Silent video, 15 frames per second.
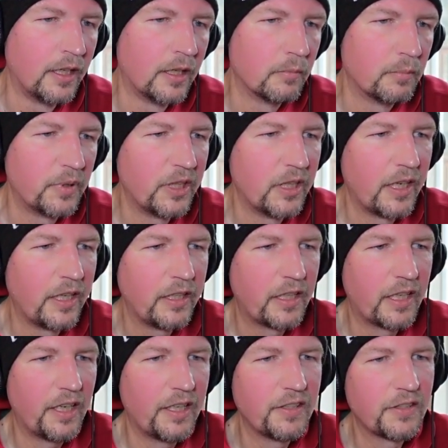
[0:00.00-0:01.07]
But in any
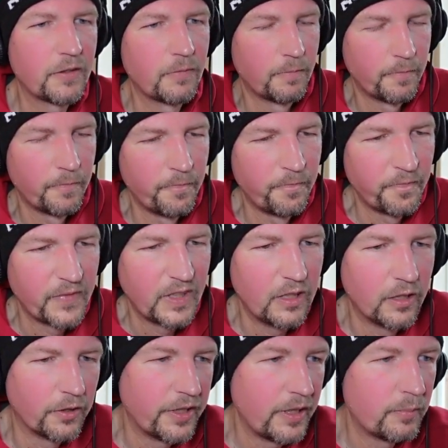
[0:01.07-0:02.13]
case,
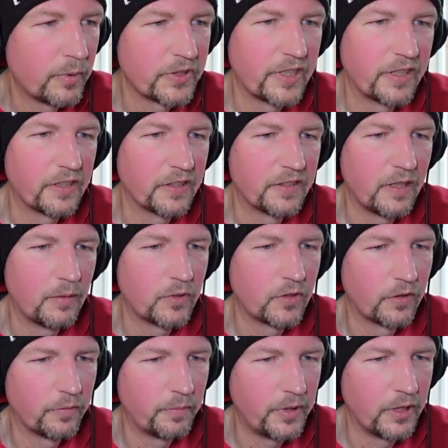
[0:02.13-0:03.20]
they present the same
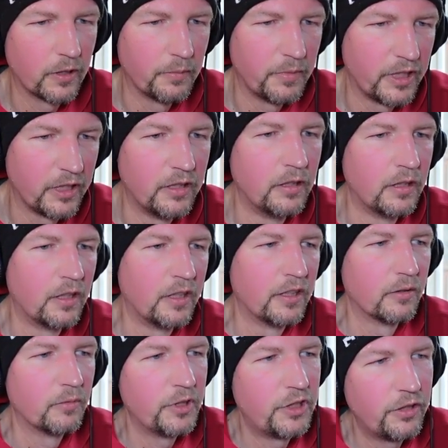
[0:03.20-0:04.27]
sort of pyramid,
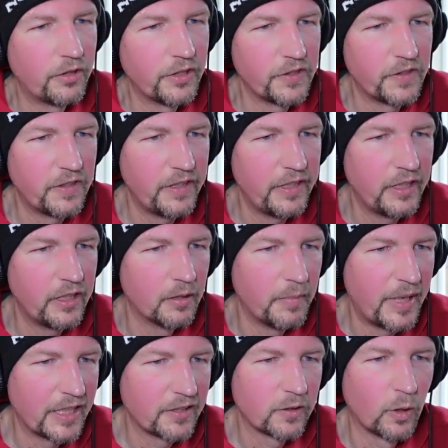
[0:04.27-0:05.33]
which you can see the
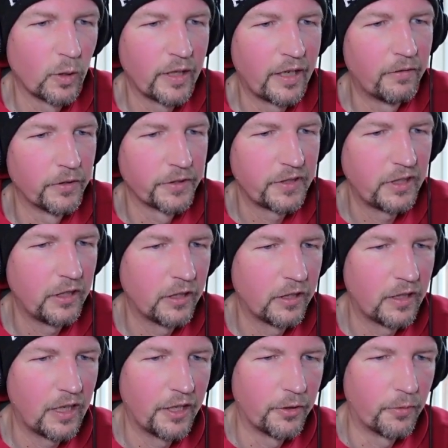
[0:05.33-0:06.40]
Maslow levels
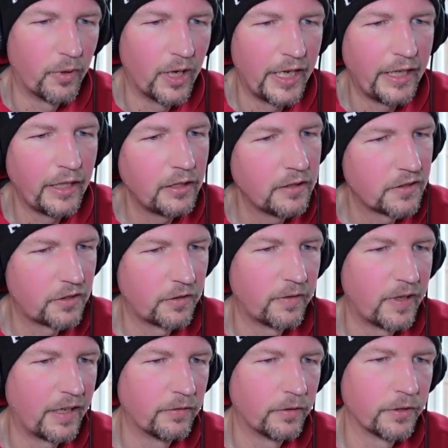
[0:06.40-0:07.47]
here on the right:
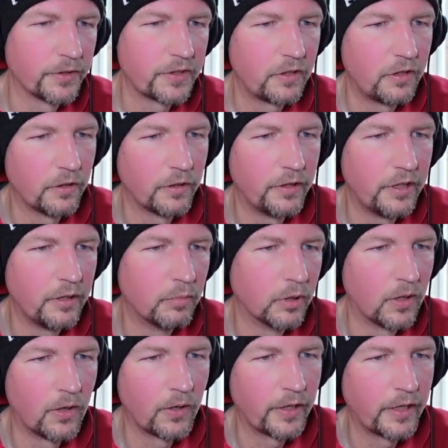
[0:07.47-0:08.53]
survival, security,
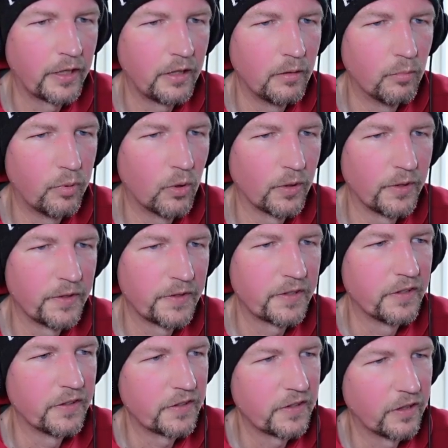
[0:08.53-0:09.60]
belonging, importance,
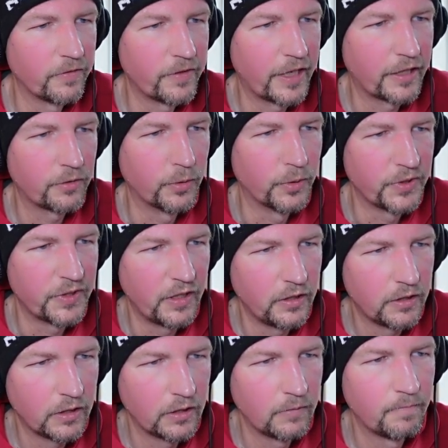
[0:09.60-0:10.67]
and self
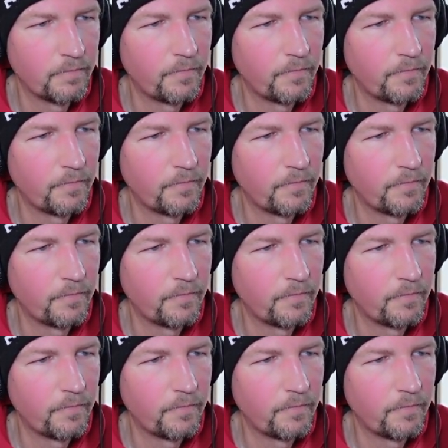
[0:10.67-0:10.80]
actualization.